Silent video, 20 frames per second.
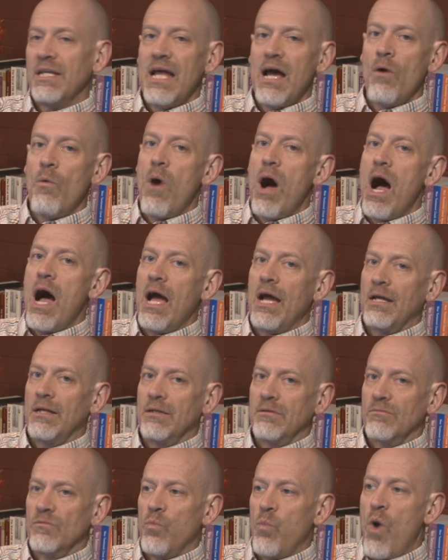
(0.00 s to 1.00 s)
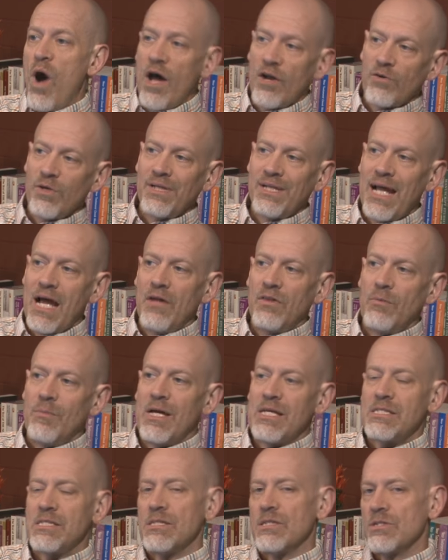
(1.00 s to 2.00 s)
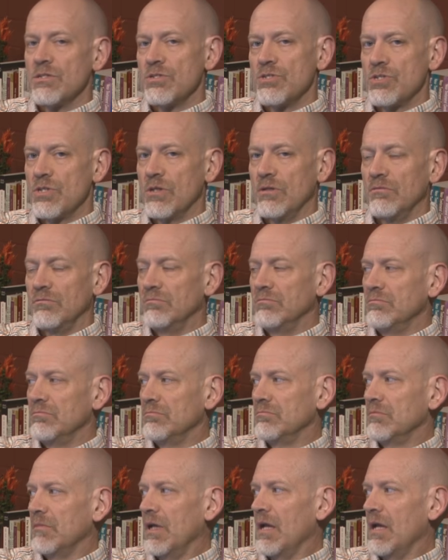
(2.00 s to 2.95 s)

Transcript: the net wide and watering down the message and,